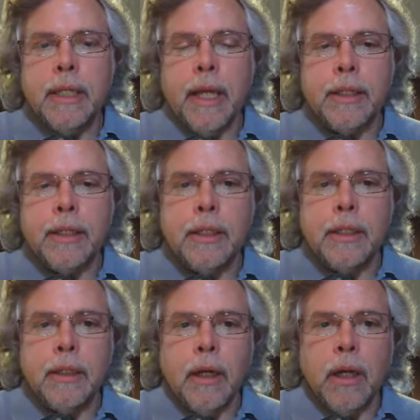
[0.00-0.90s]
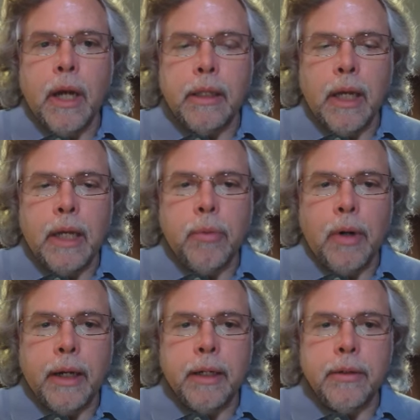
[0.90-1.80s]
That's the online
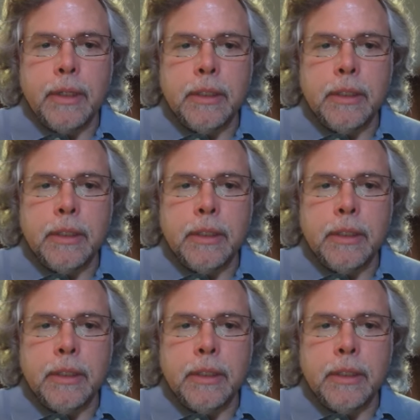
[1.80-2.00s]
proctoring.